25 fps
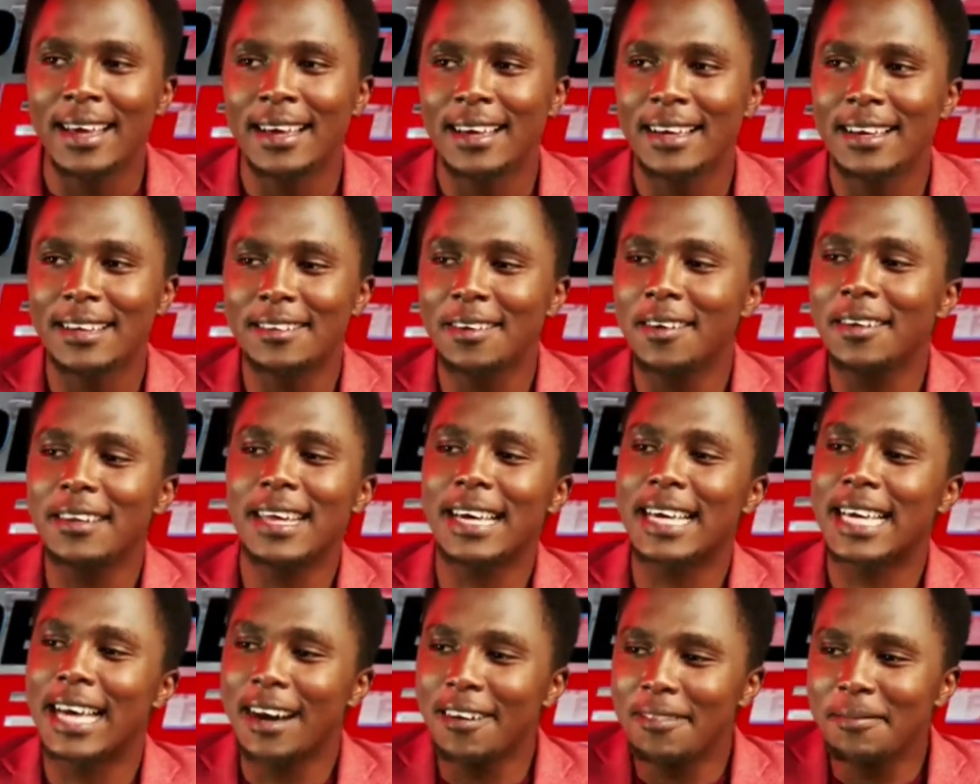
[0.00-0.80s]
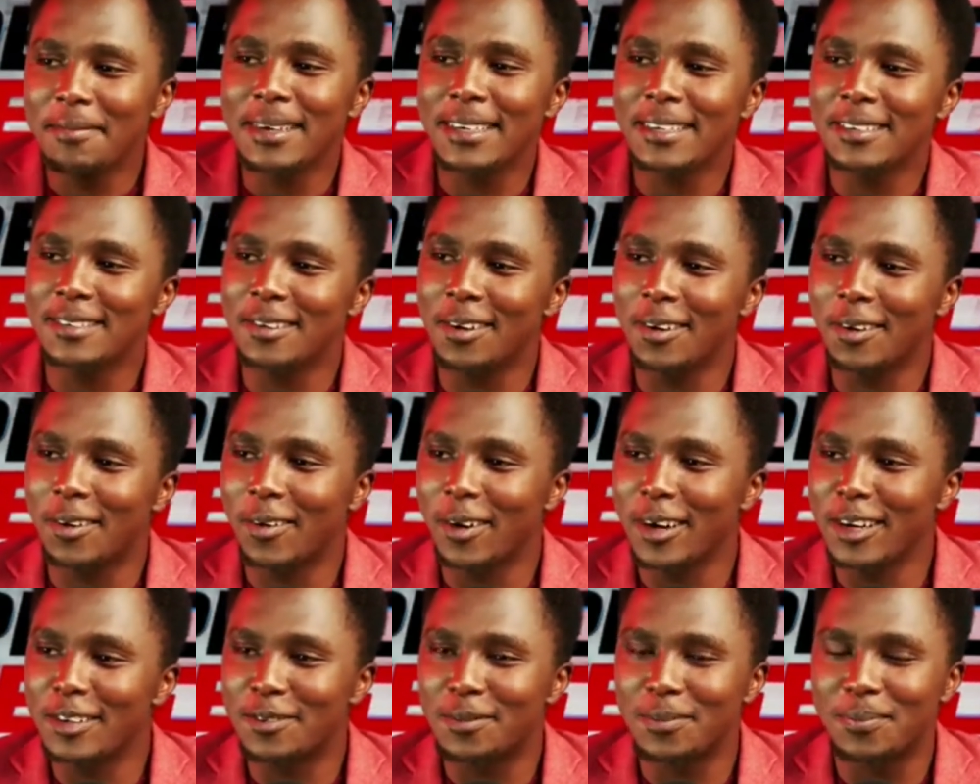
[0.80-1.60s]
The government is not
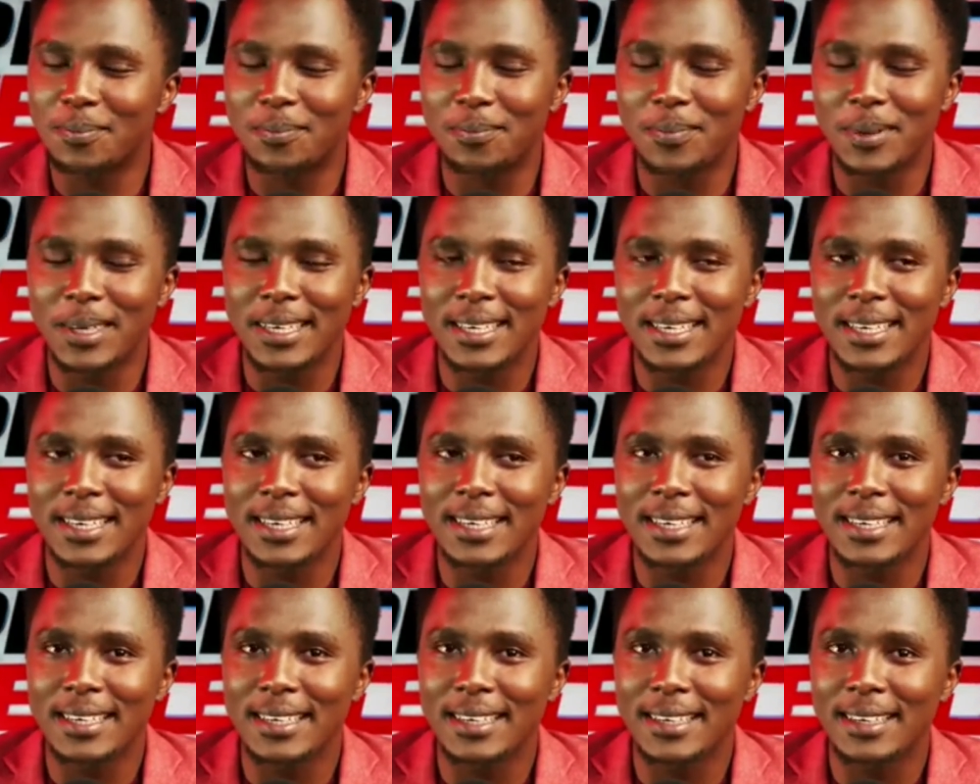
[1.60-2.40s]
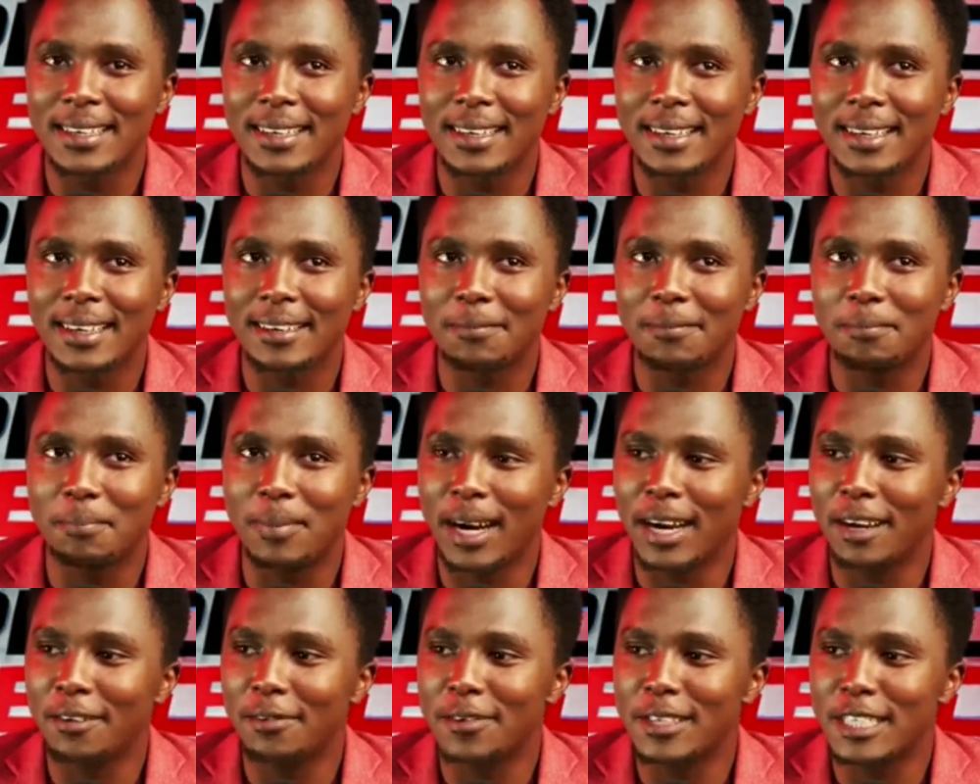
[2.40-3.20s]
going to be
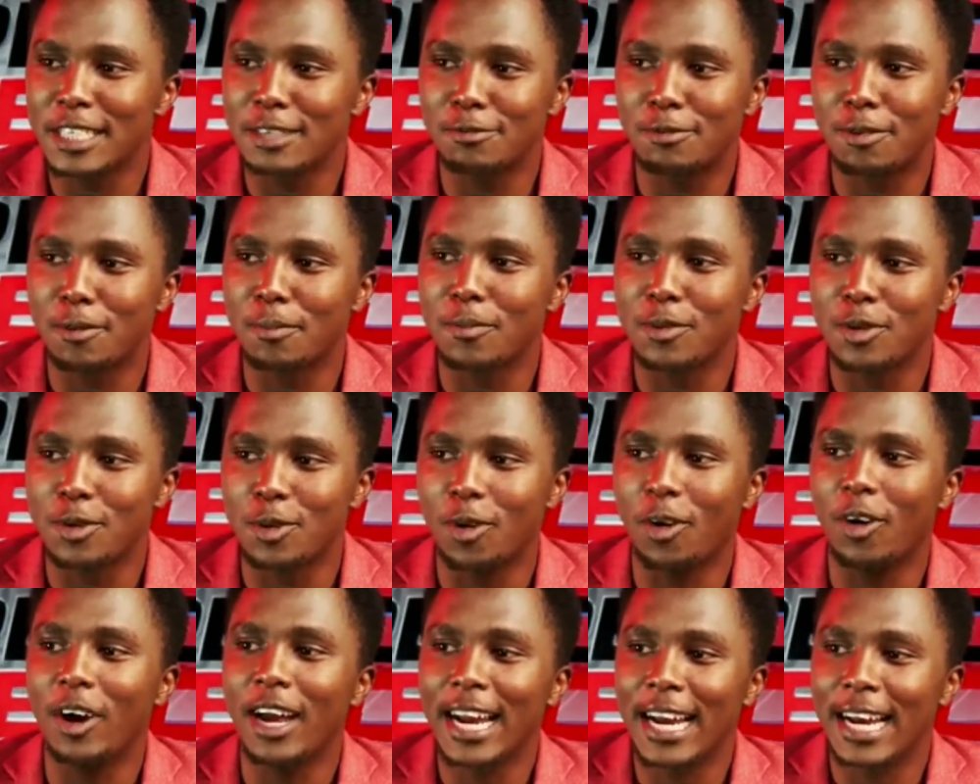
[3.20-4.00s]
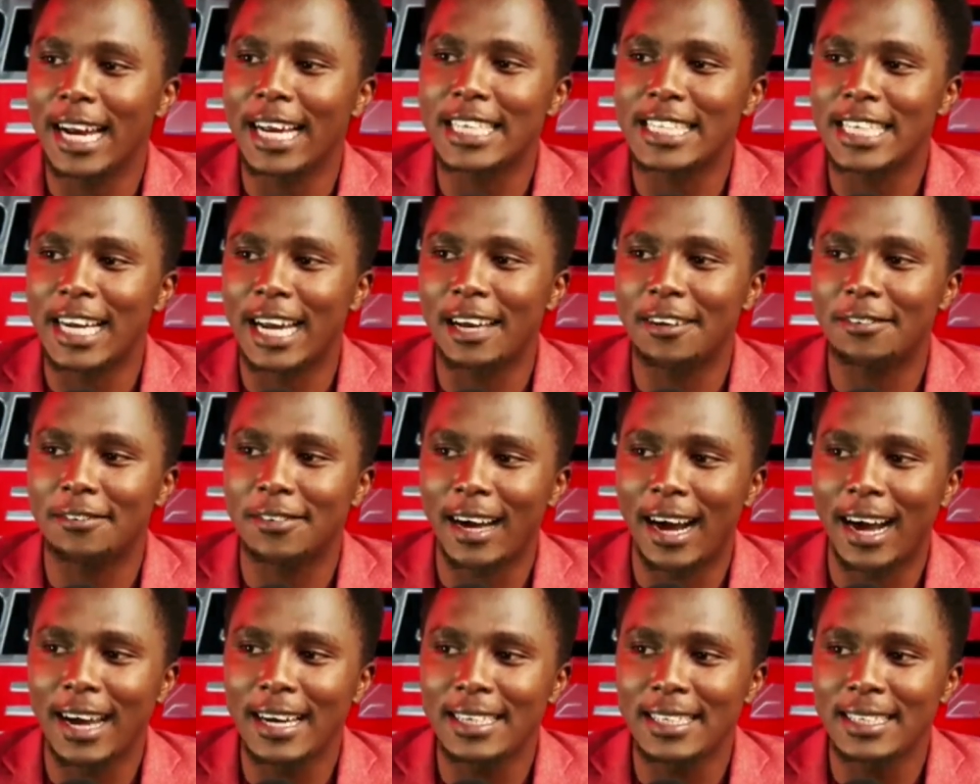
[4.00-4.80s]
benefiting from your NHIF
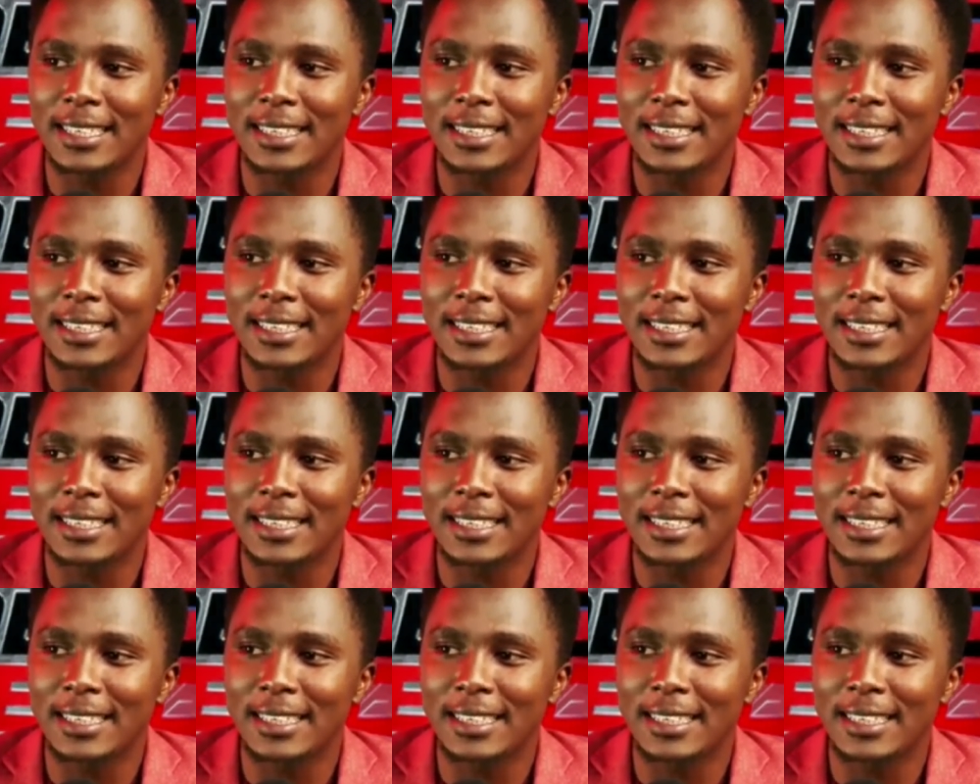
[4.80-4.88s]
card.